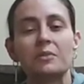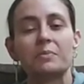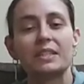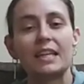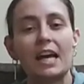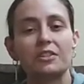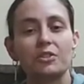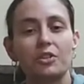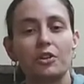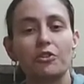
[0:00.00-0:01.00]

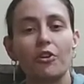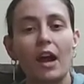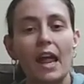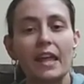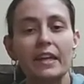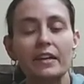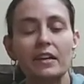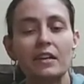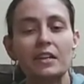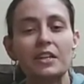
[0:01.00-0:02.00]
Massages are great.
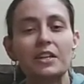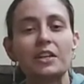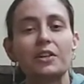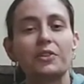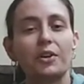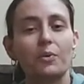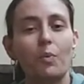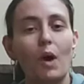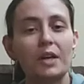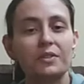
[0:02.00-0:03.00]
They're
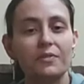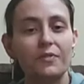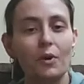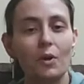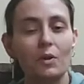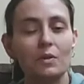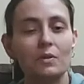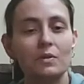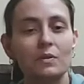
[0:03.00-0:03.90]
wonderful.